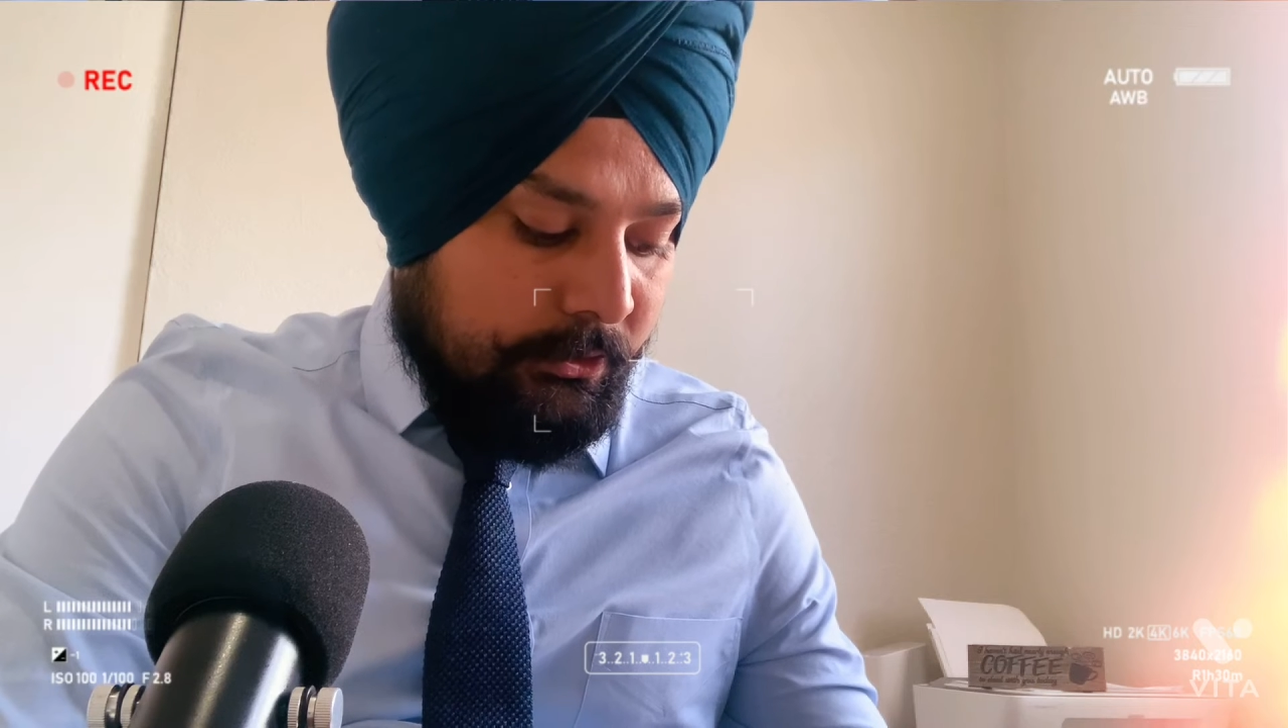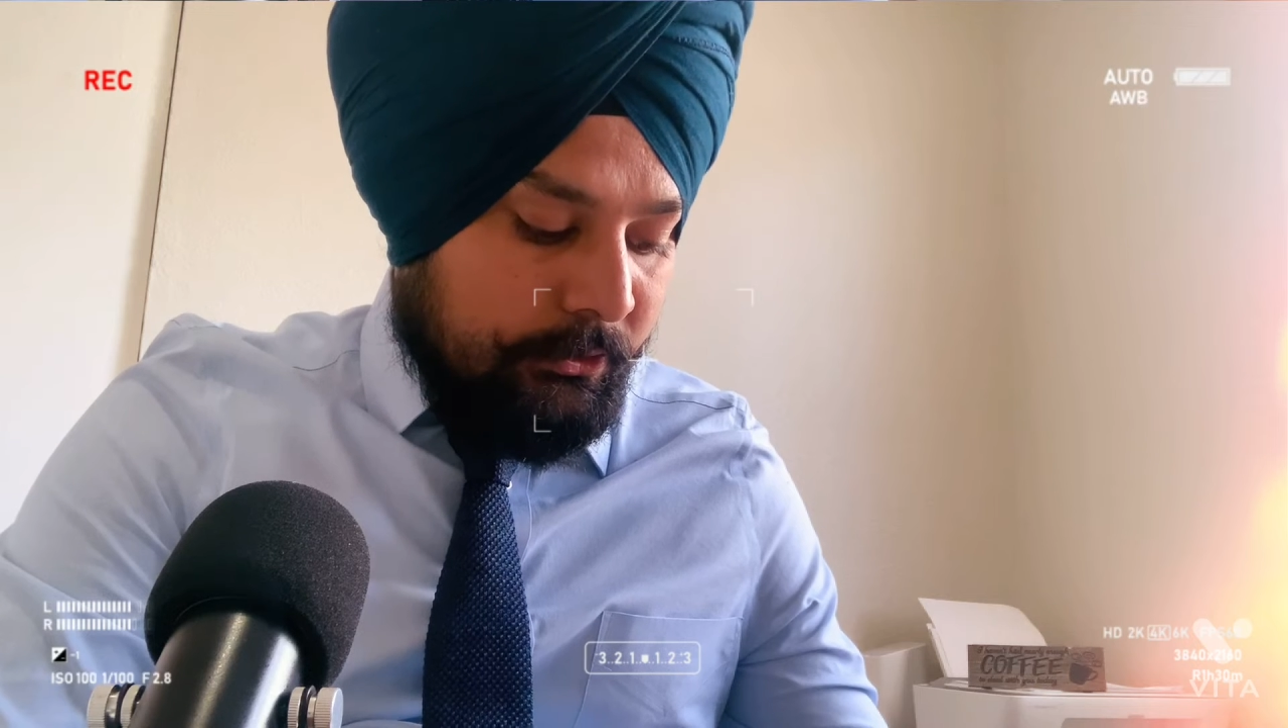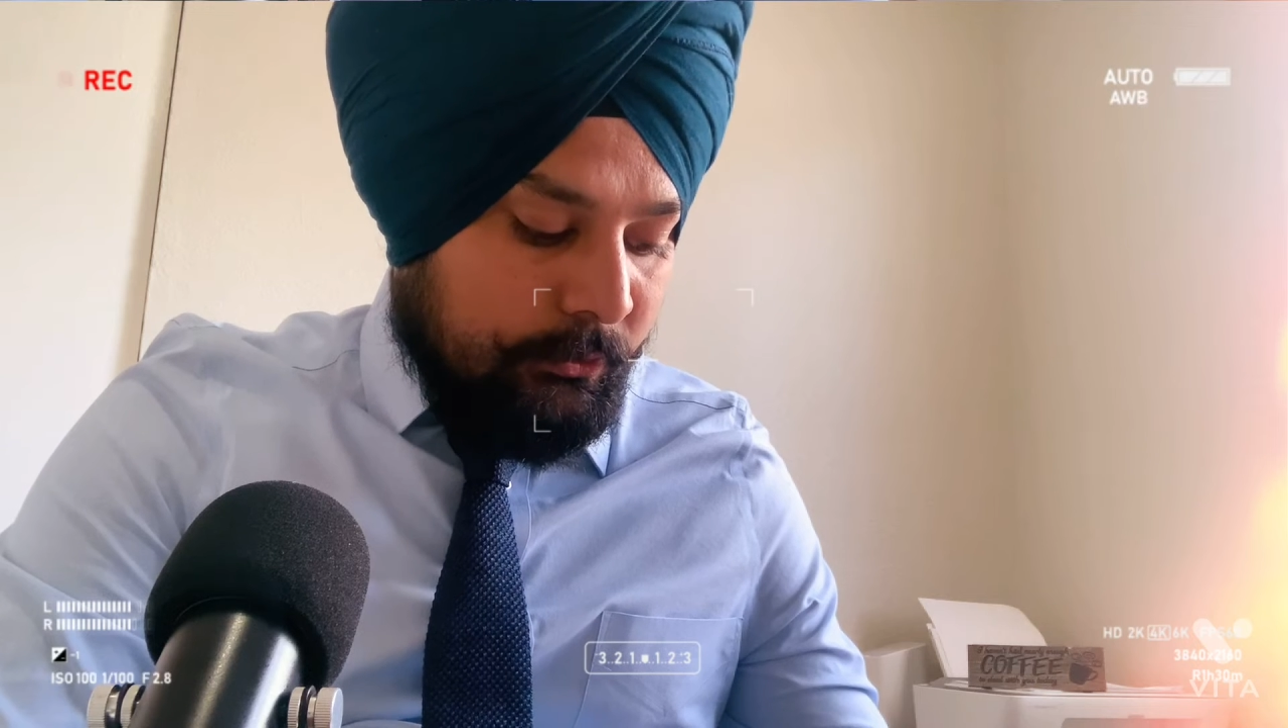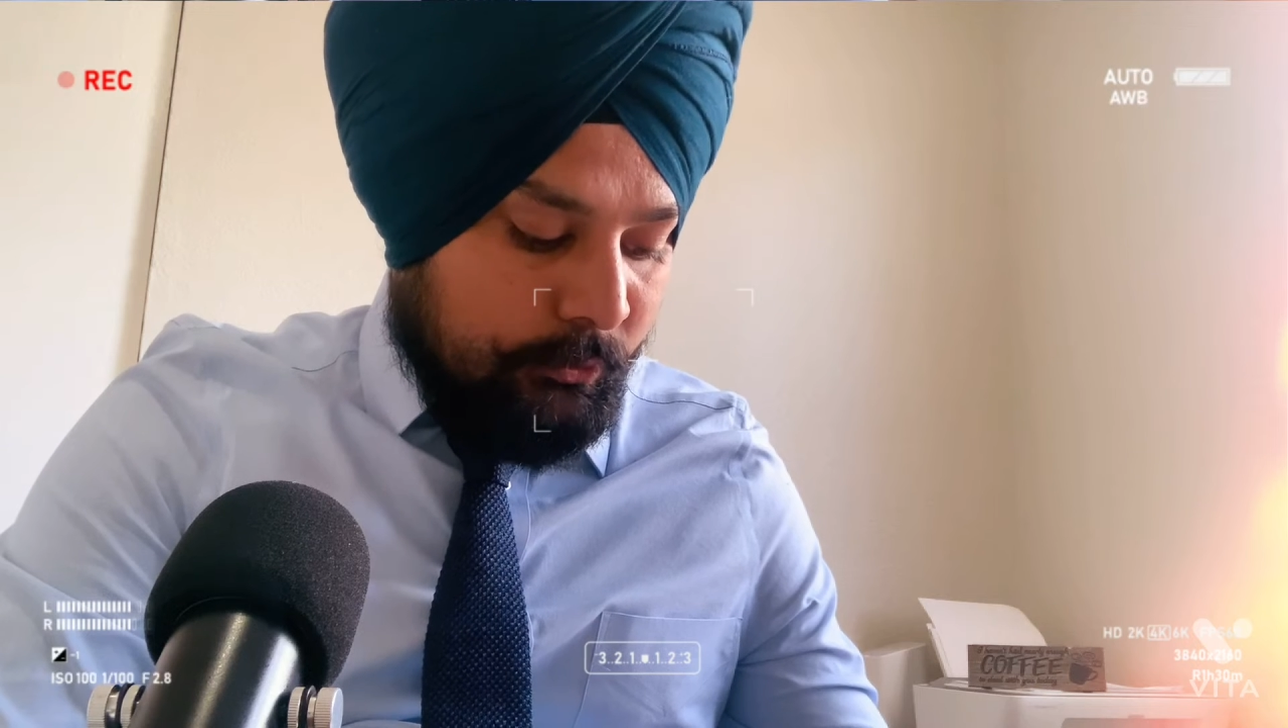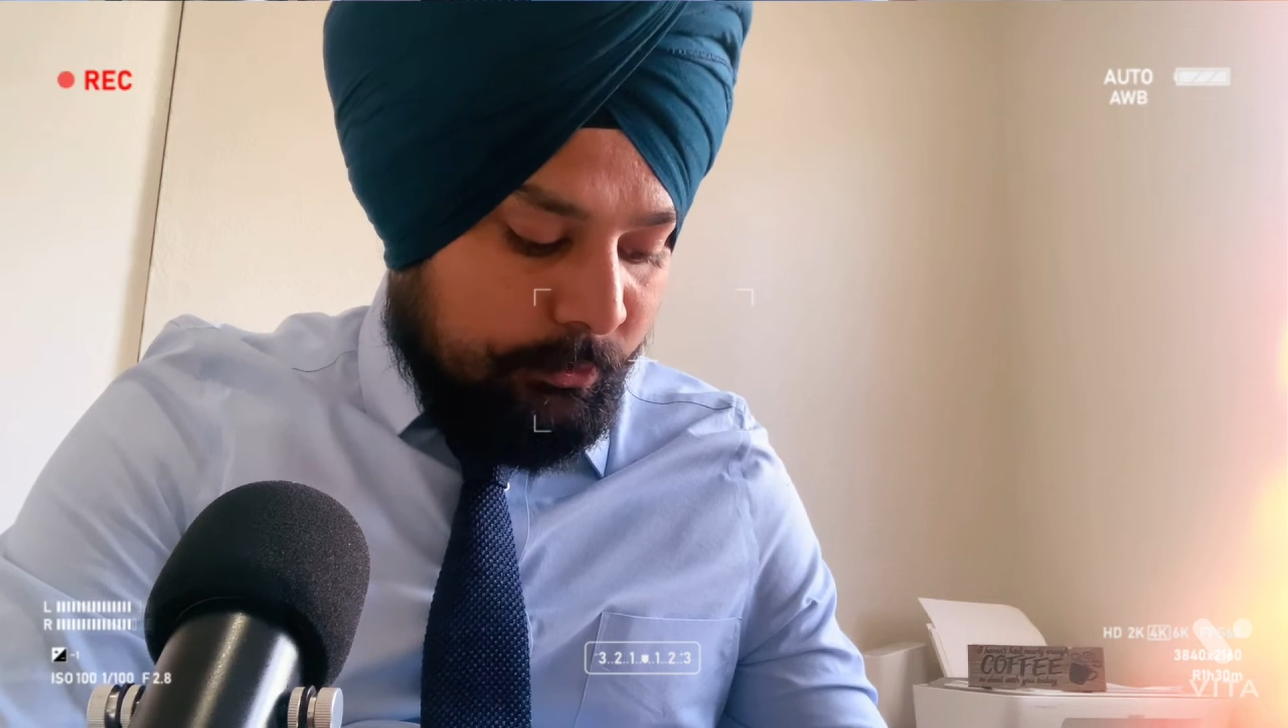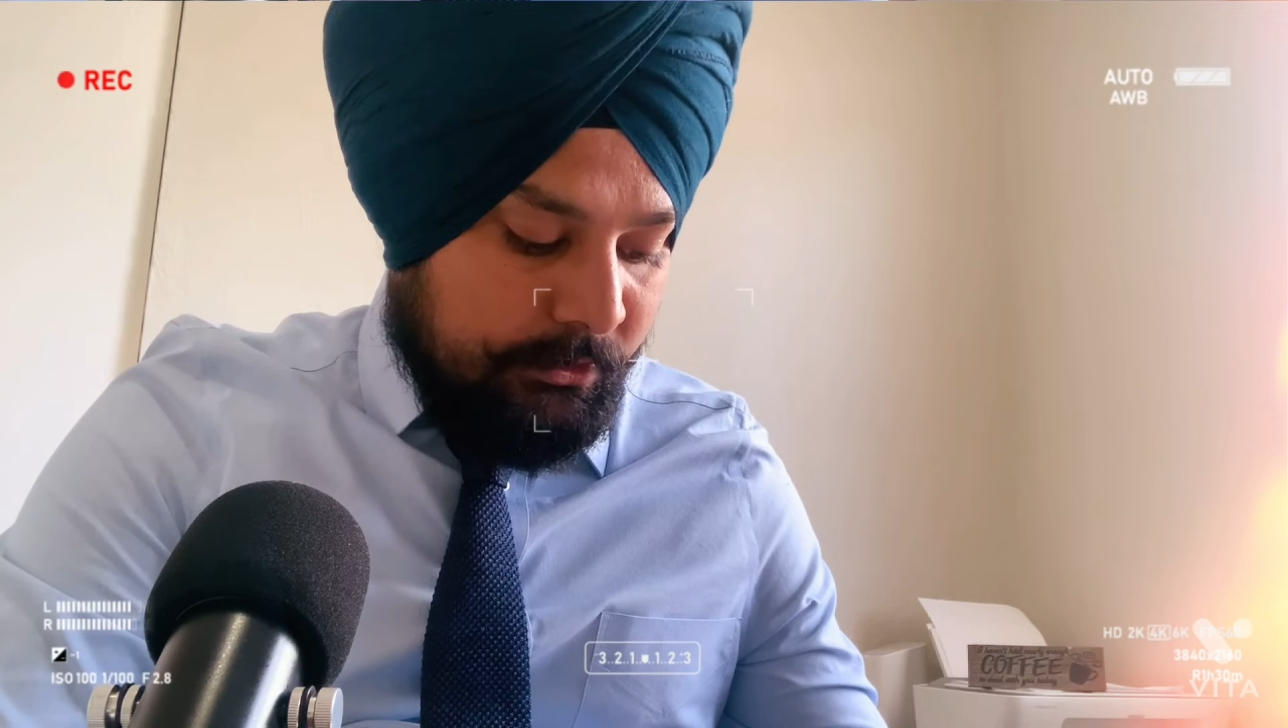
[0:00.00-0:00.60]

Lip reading: not to be